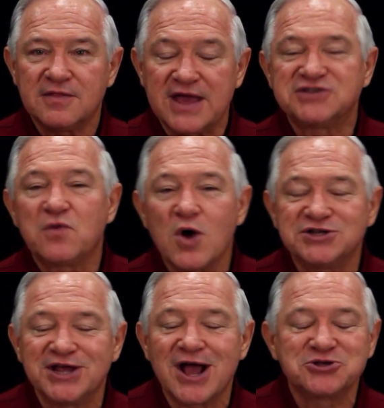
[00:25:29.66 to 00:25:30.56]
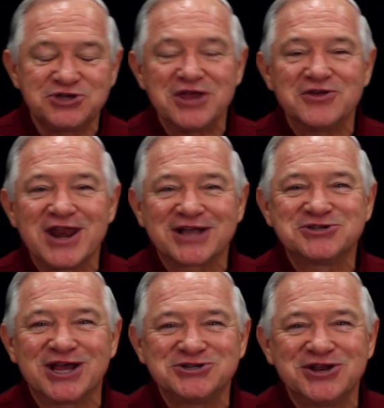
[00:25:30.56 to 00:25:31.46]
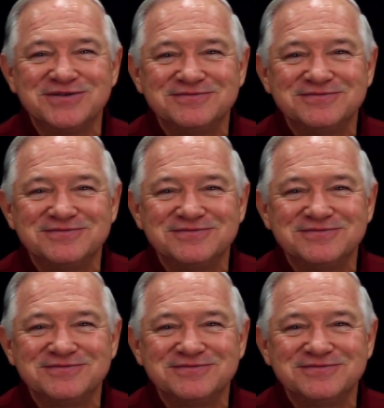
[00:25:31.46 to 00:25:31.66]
Thanks for watching. I'll see you the next session.